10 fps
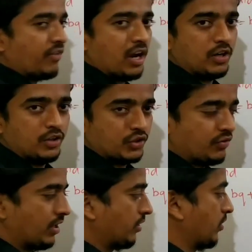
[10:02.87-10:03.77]
value is
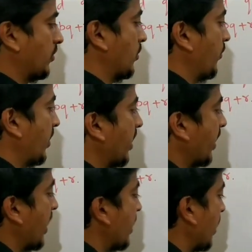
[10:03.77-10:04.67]
1. So we can
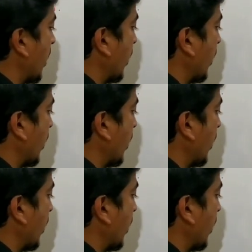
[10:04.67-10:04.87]
write